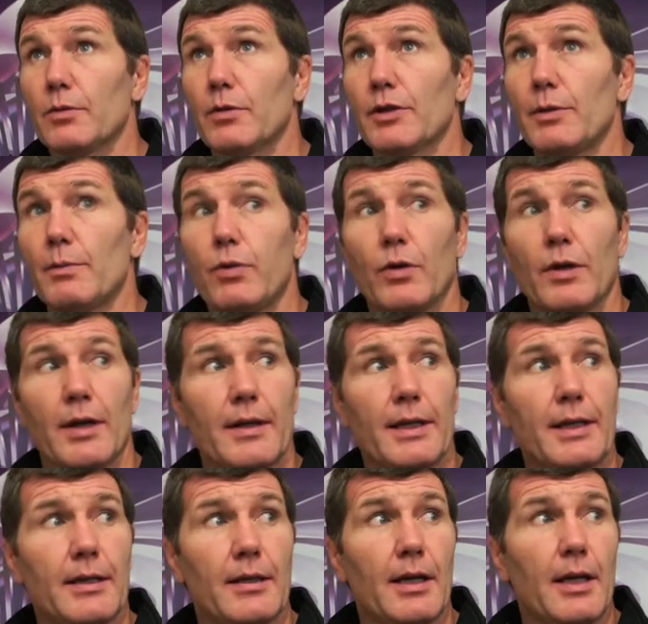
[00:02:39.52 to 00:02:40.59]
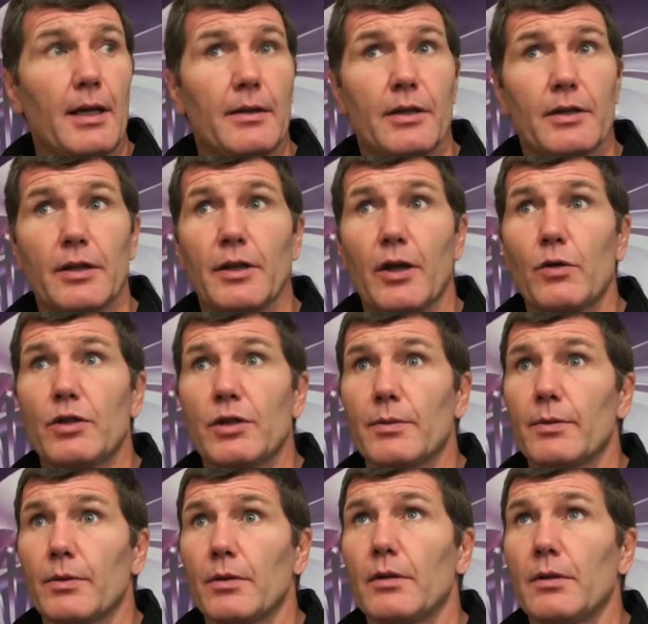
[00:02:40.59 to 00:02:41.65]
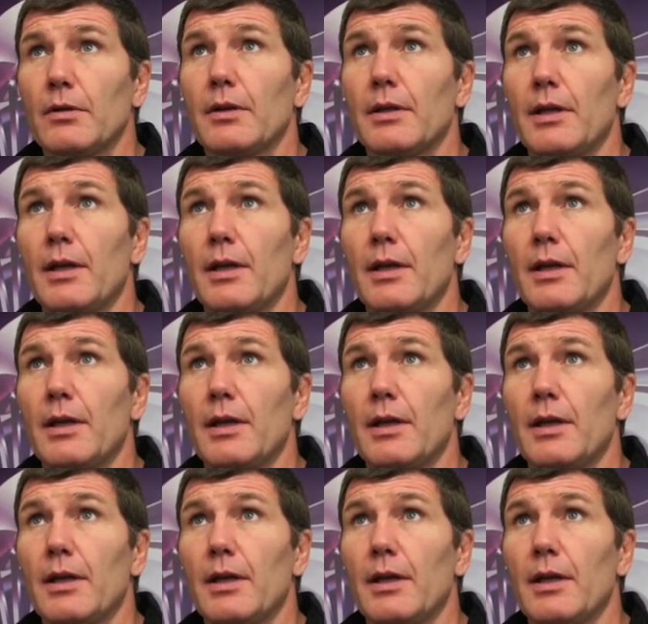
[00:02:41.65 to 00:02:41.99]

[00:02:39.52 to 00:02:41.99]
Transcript: that's what's important. I think there's a noticeable